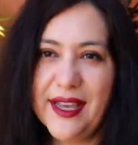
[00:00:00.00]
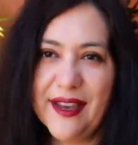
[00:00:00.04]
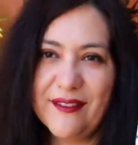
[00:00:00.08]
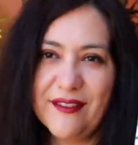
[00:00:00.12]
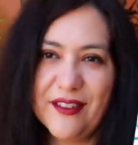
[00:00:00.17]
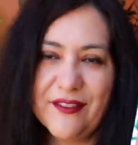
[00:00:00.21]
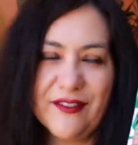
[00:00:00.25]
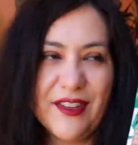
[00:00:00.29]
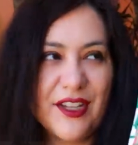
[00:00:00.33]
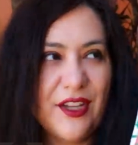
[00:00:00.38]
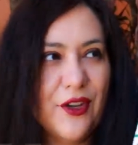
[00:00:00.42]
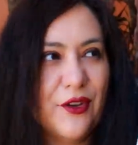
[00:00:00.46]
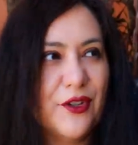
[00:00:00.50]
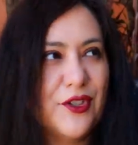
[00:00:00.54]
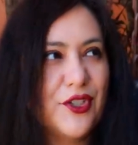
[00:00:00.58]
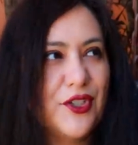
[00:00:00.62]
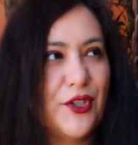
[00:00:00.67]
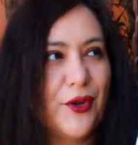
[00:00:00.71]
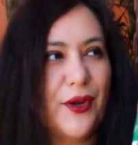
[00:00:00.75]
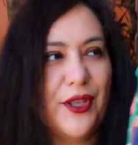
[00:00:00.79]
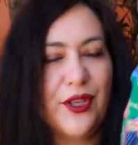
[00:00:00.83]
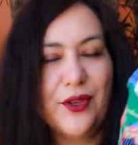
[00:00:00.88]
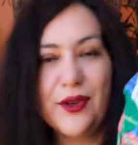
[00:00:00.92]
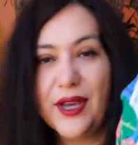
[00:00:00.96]
have a video
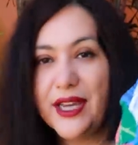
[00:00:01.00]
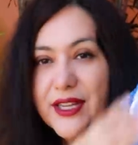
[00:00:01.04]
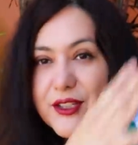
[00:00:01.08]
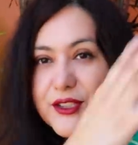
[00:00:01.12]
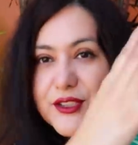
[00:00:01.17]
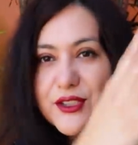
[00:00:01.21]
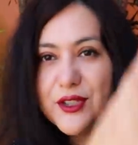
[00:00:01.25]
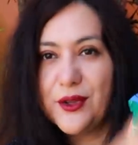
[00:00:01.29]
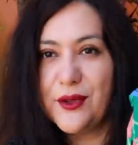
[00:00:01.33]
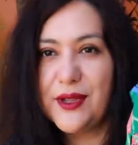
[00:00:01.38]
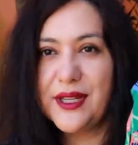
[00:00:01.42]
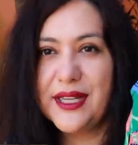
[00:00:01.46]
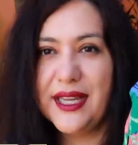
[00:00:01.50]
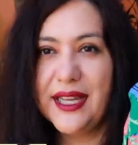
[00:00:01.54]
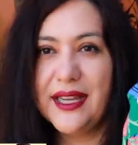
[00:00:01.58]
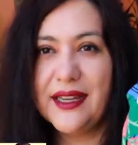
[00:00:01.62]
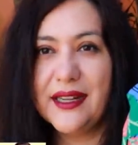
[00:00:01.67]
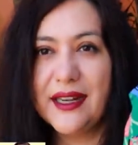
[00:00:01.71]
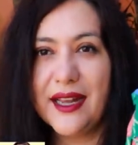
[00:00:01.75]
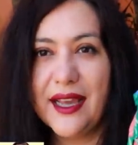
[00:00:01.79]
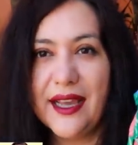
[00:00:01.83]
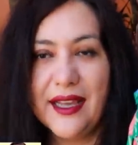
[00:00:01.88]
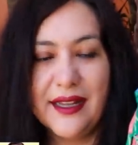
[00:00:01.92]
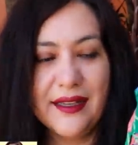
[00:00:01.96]
showing you how to sew the
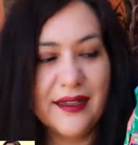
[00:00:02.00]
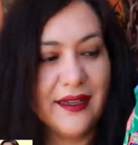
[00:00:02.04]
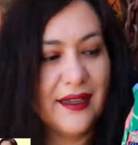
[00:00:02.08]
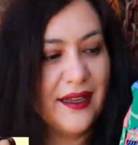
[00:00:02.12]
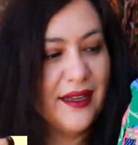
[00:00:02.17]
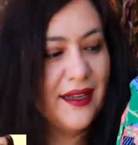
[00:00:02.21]
neckline,